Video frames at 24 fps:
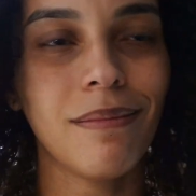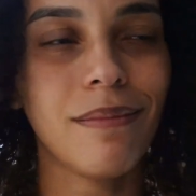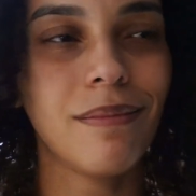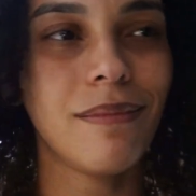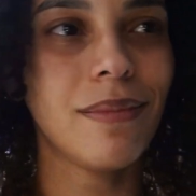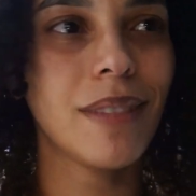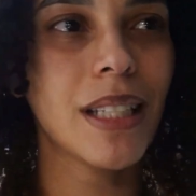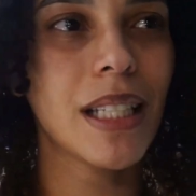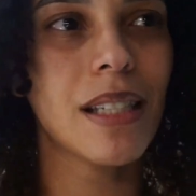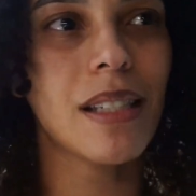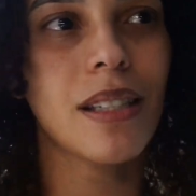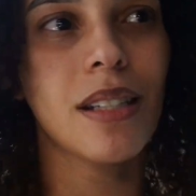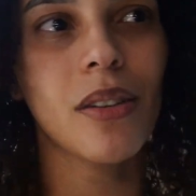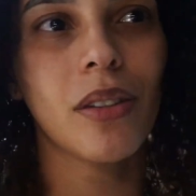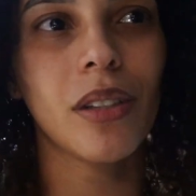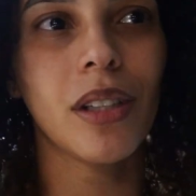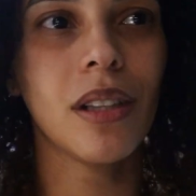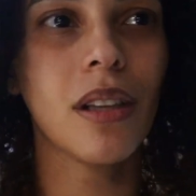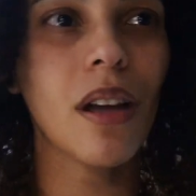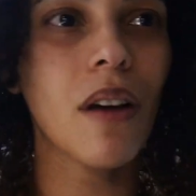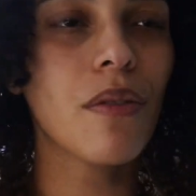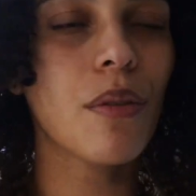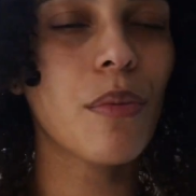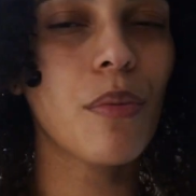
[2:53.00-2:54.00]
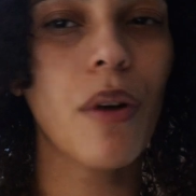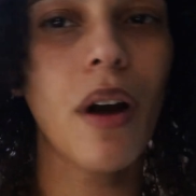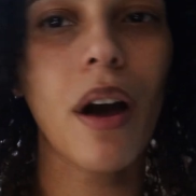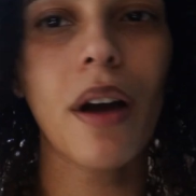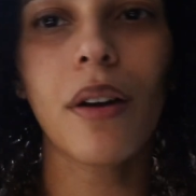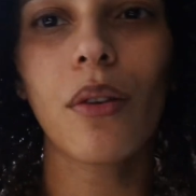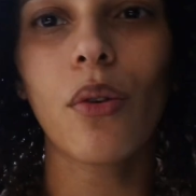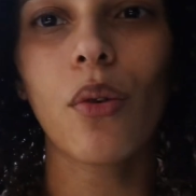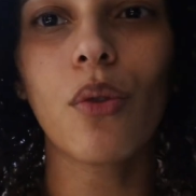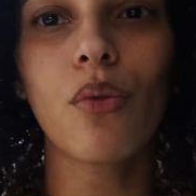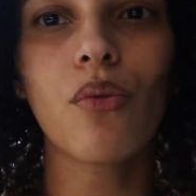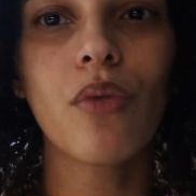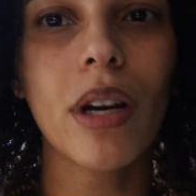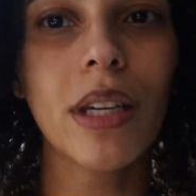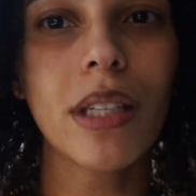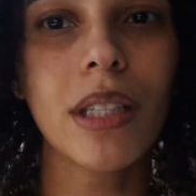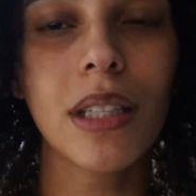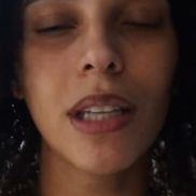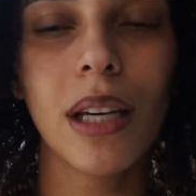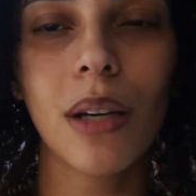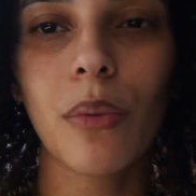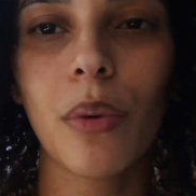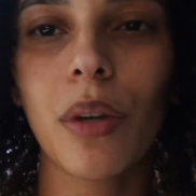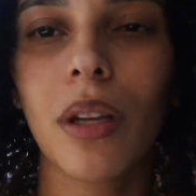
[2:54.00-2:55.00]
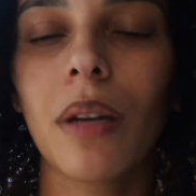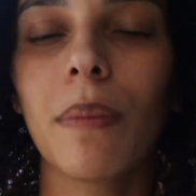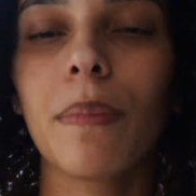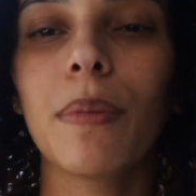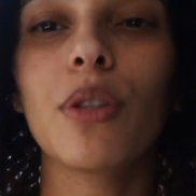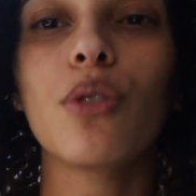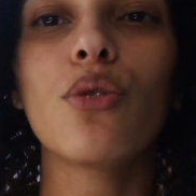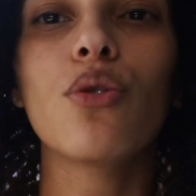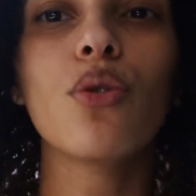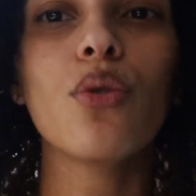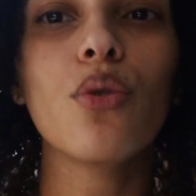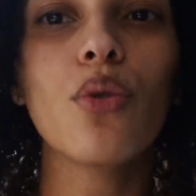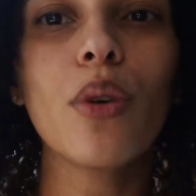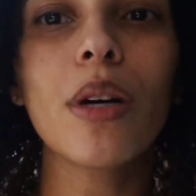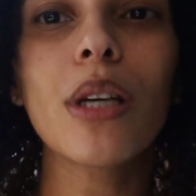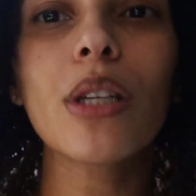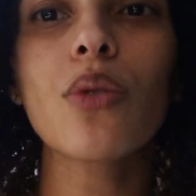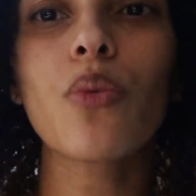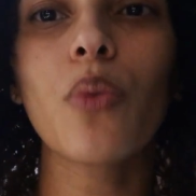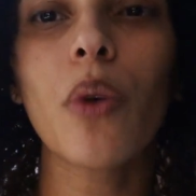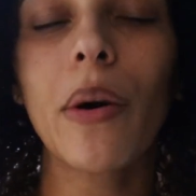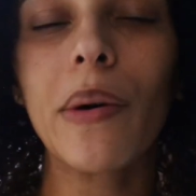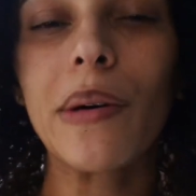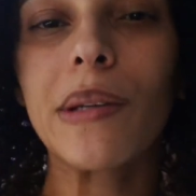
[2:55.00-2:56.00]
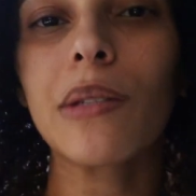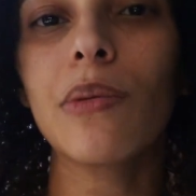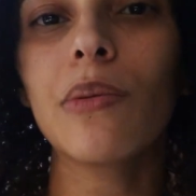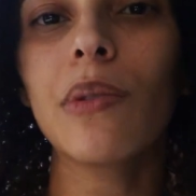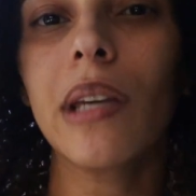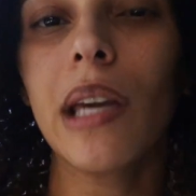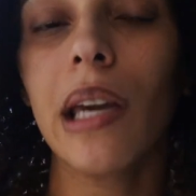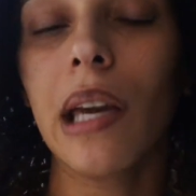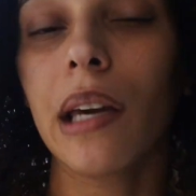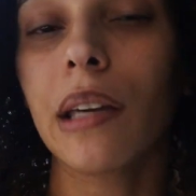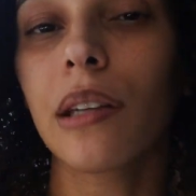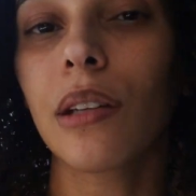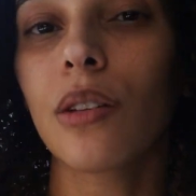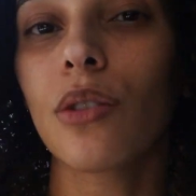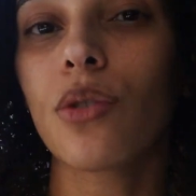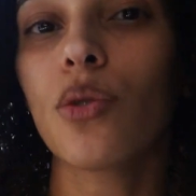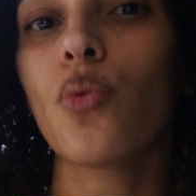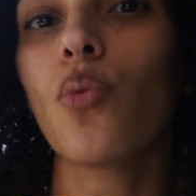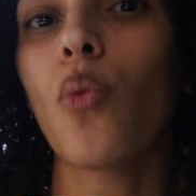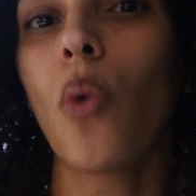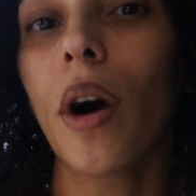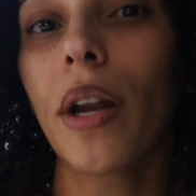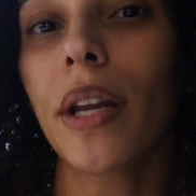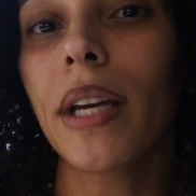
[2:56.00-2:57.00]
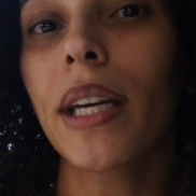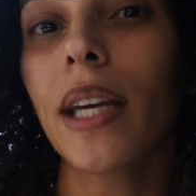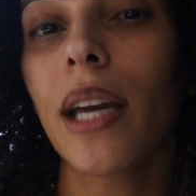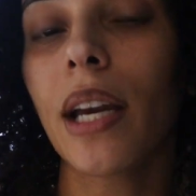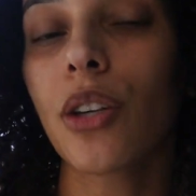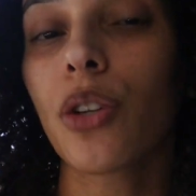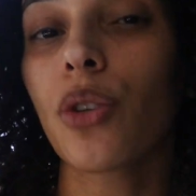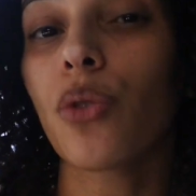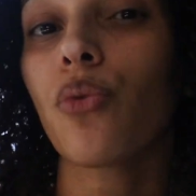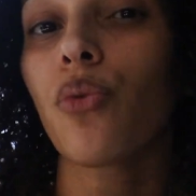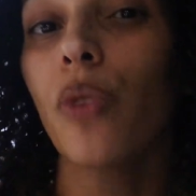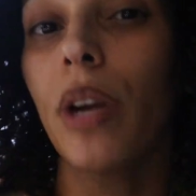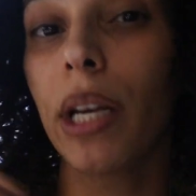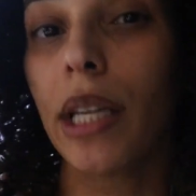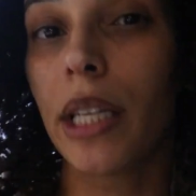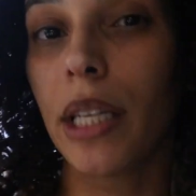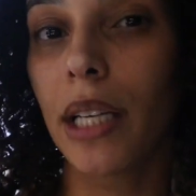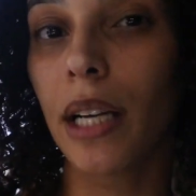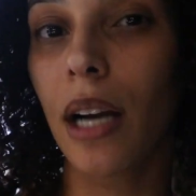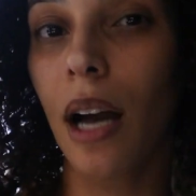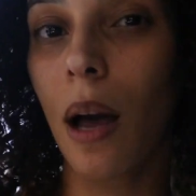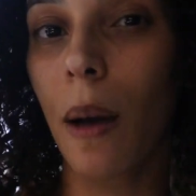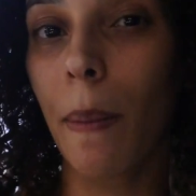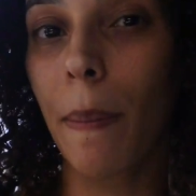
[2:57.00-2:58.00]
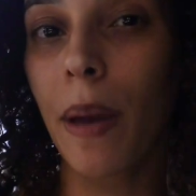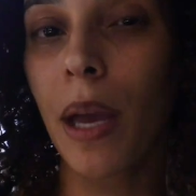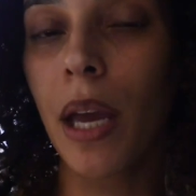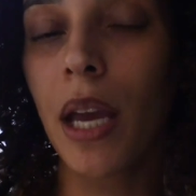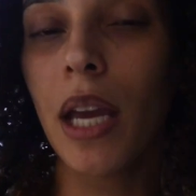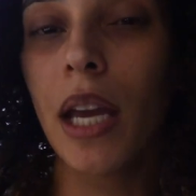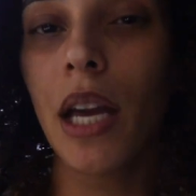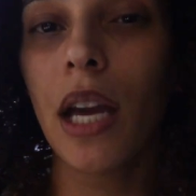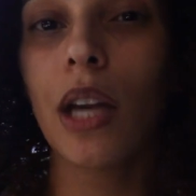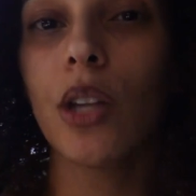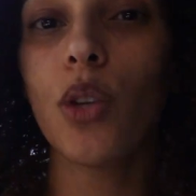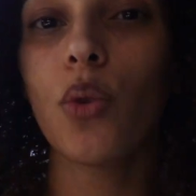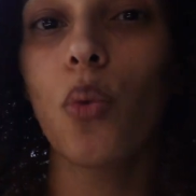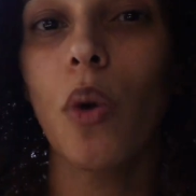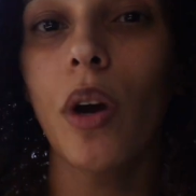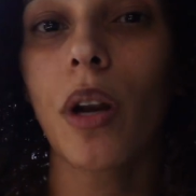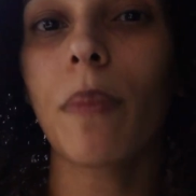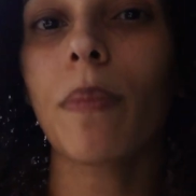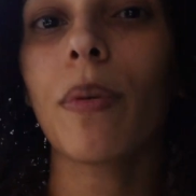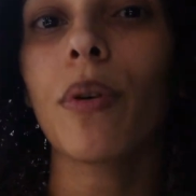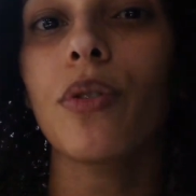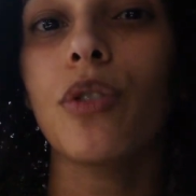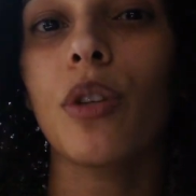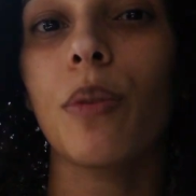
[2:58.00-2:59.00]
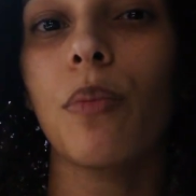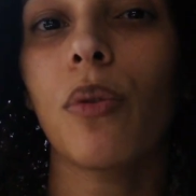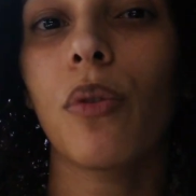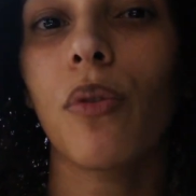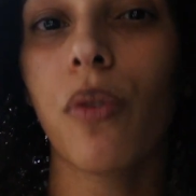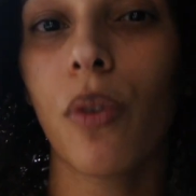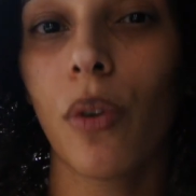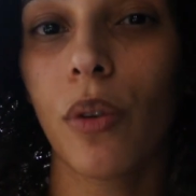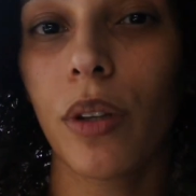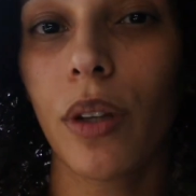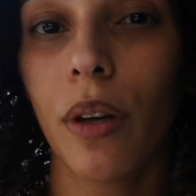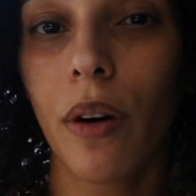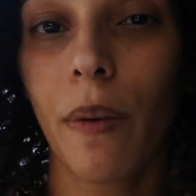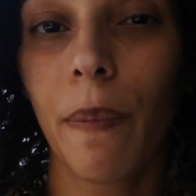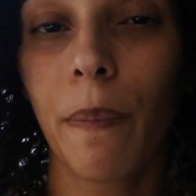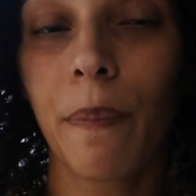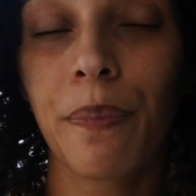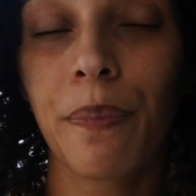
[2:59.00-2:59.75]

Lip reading: necessarily love the product or resonate with it, but do as well as you can because you want to get your rating up and you want to build your portfolio.